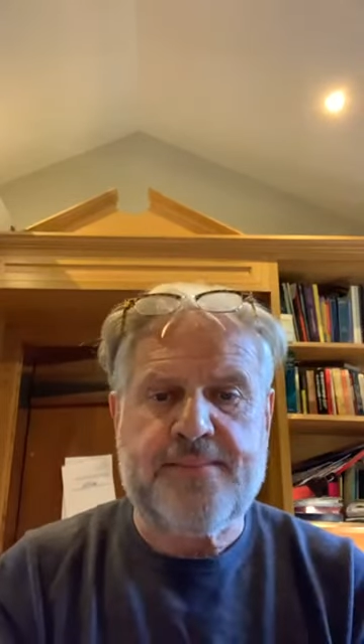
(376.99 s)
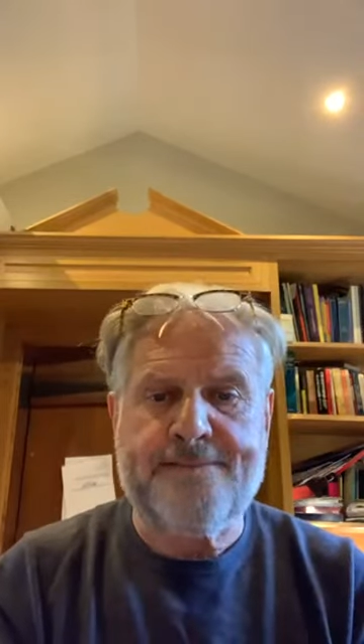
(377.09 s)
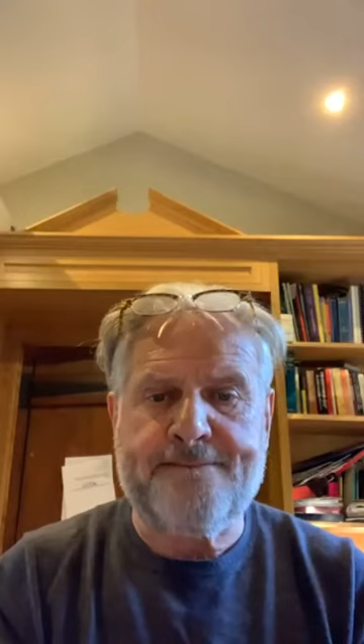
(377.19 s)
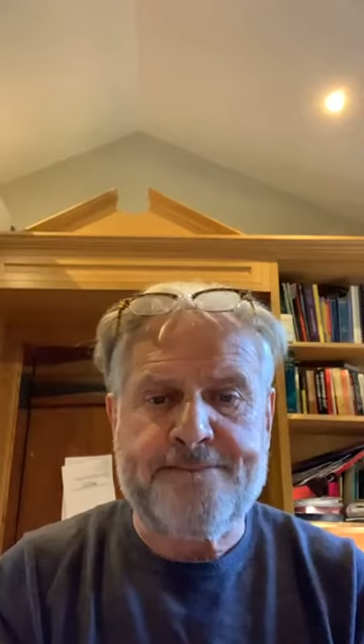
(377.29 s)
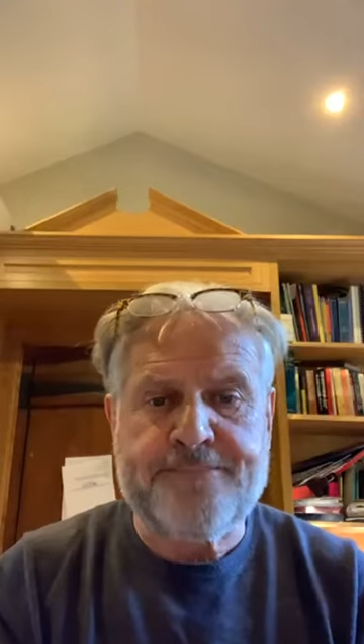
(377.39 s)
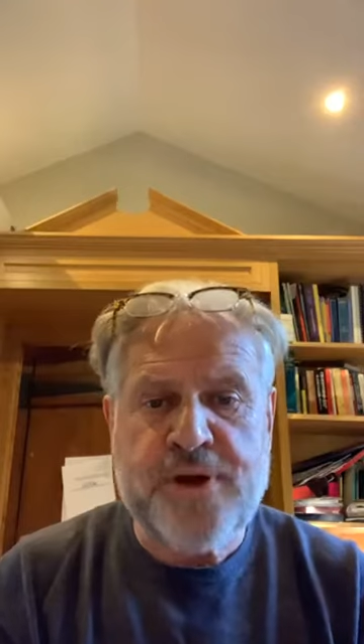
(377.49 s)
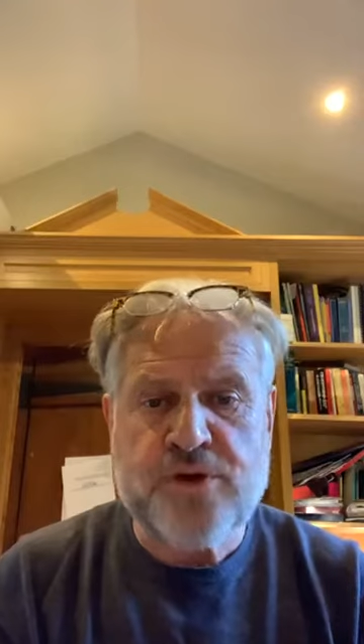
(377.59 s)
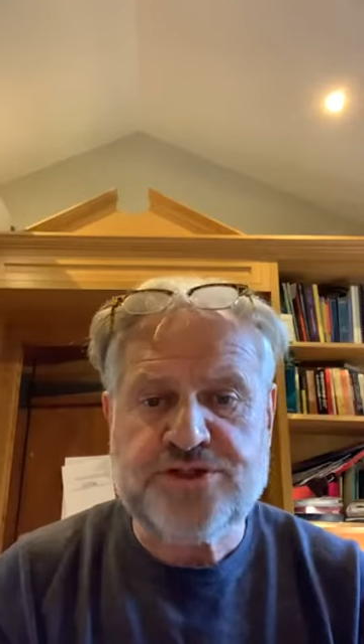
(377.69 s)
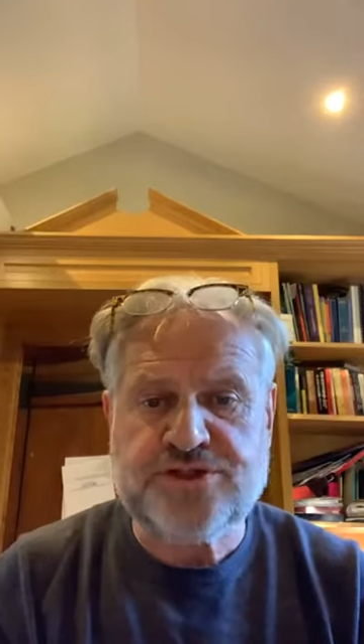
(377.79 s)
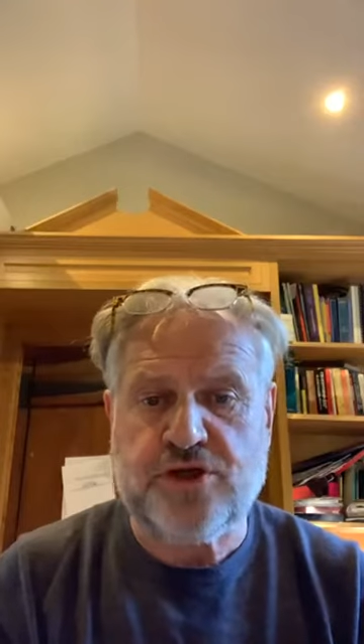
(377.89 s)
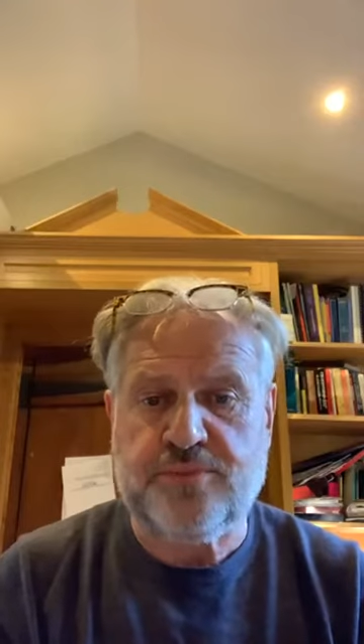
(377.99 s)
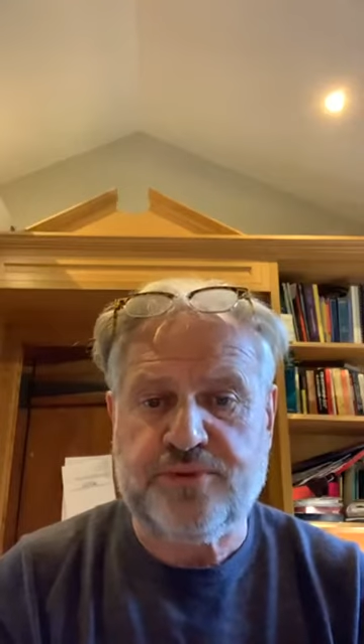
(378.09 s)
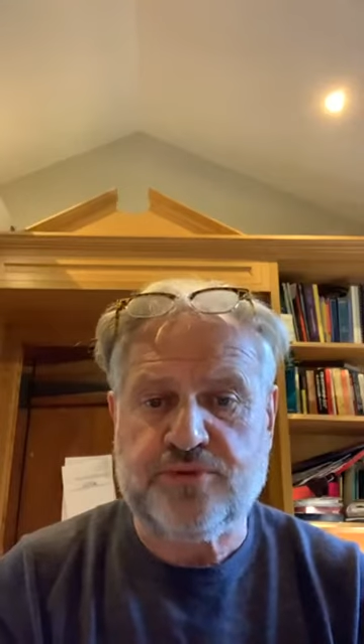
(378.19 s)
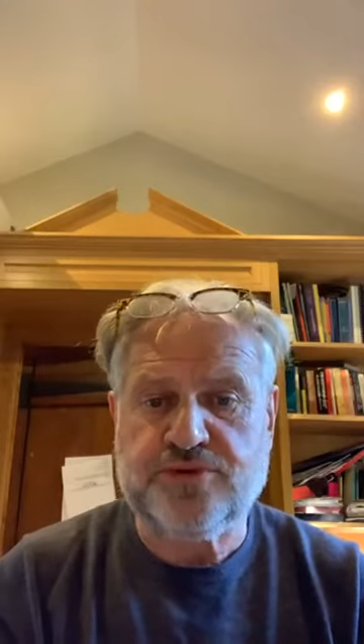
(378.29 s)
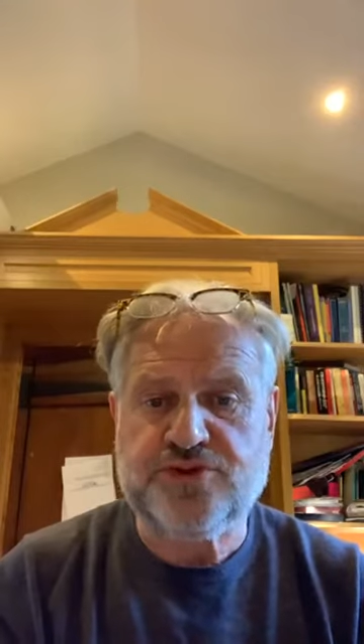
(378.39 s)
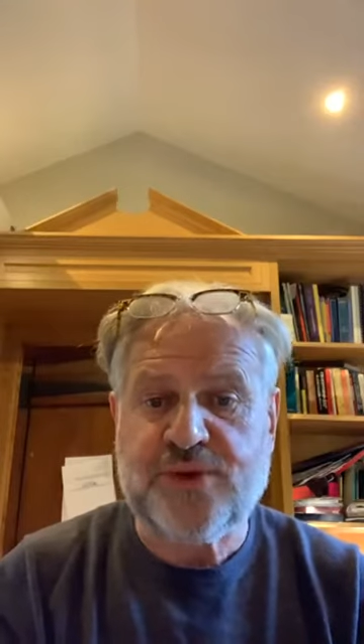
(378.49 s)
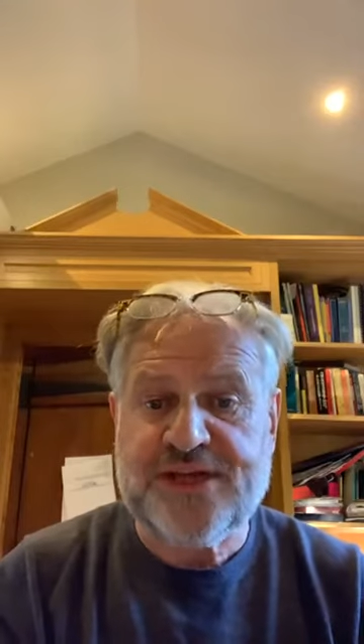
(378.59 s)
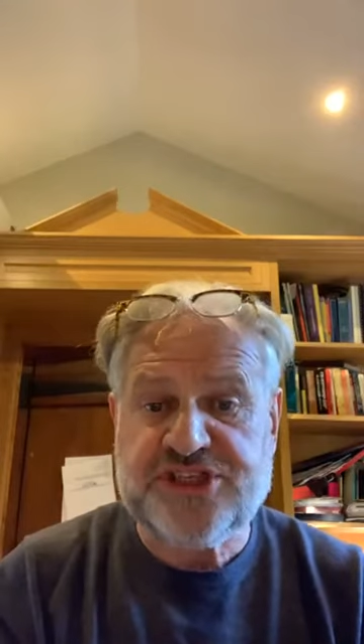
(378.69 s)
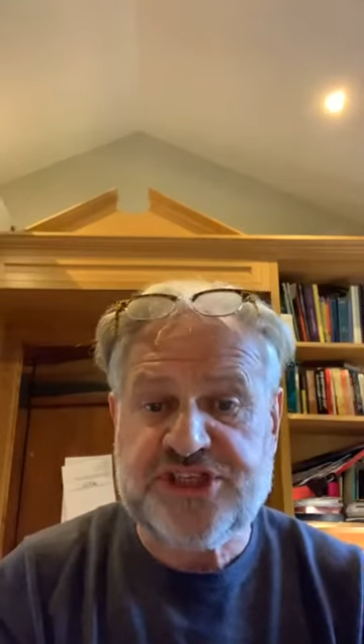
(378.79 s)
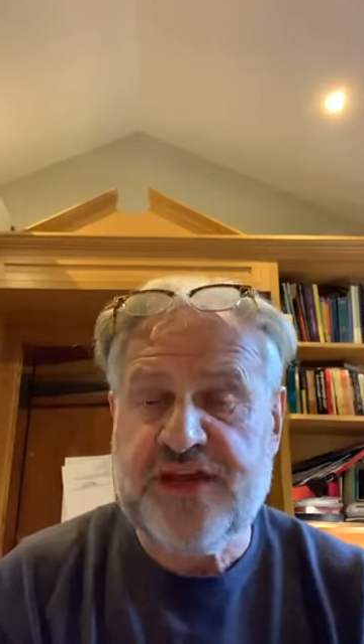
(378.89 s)
most couples will
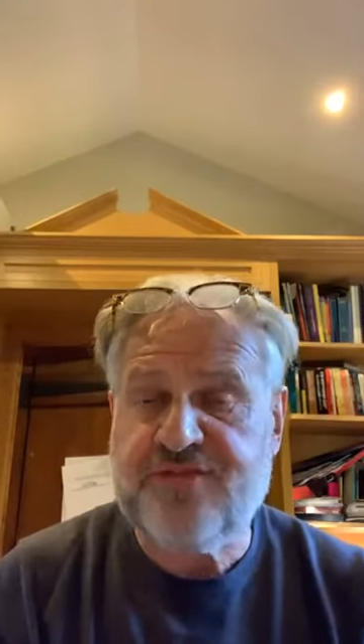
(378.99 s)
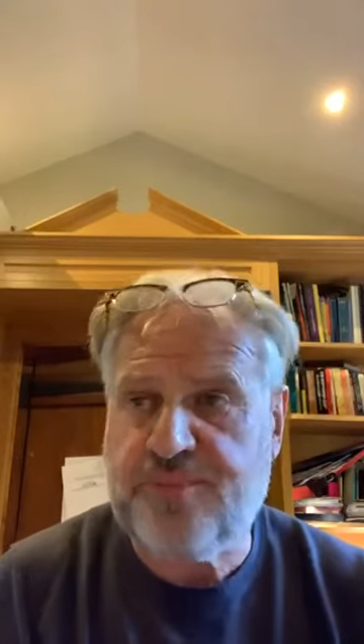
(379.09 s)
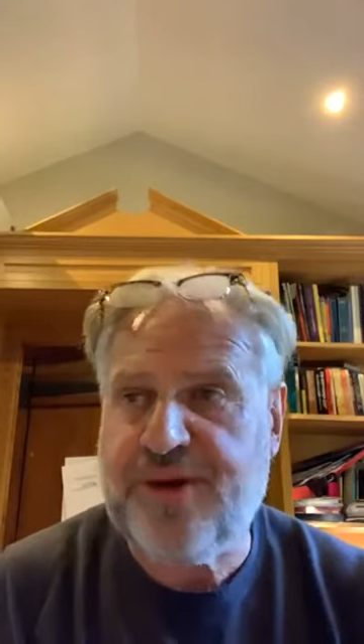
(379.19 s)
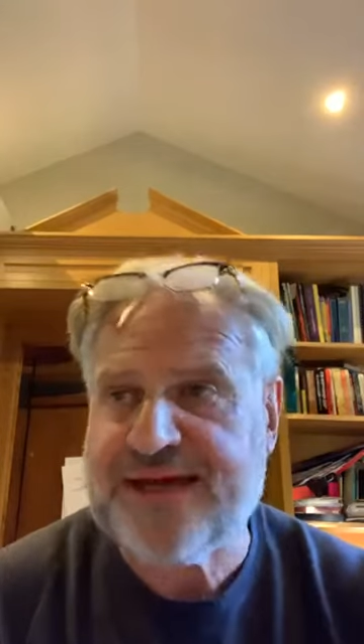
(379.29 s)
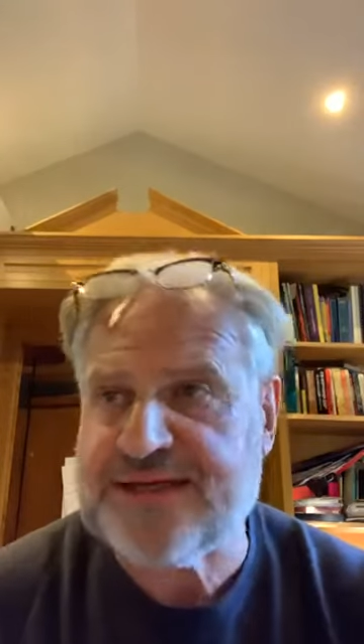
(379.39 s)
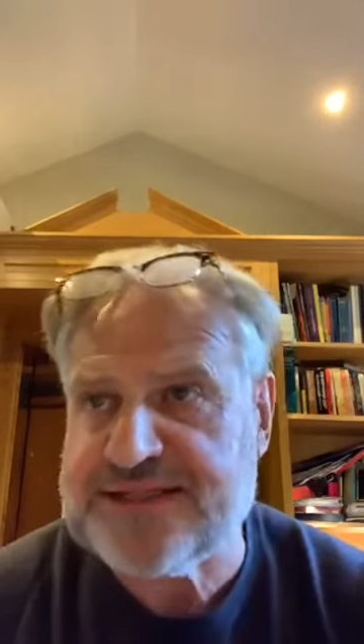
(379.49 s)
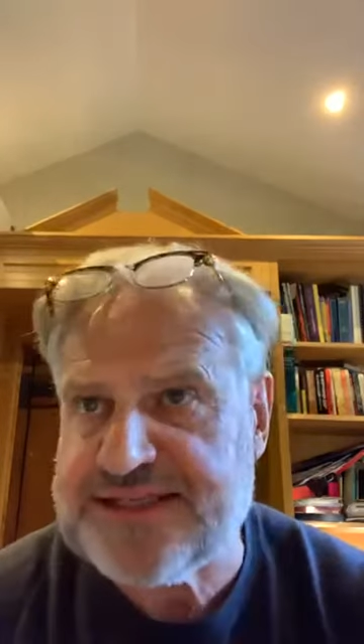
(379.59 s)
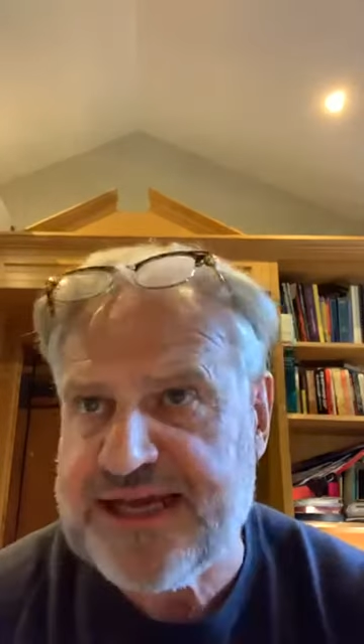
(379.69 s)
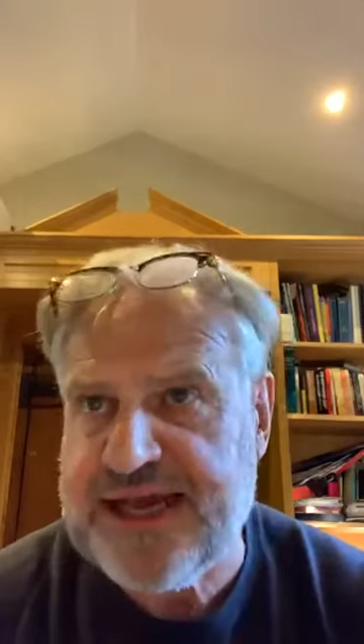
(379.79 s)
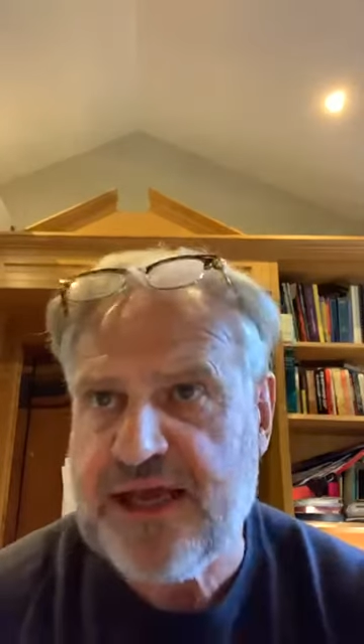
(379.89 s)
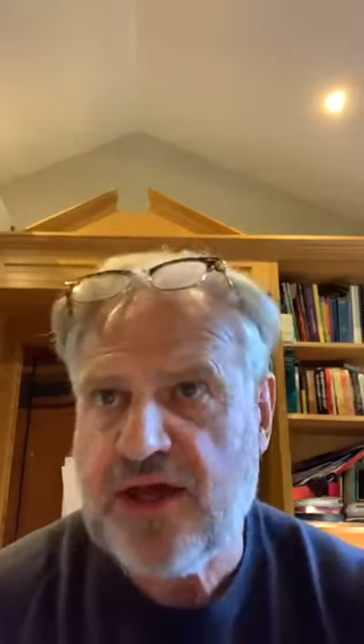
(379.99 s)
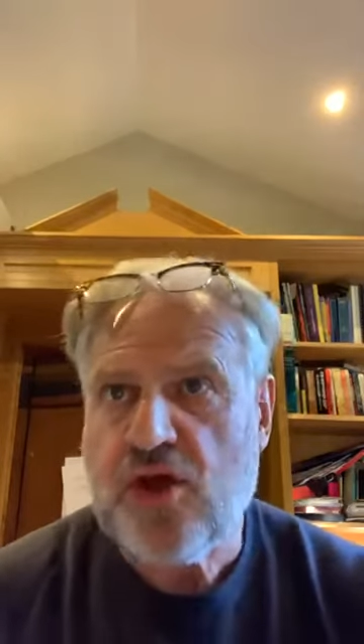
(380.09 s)
achieve a pregnancy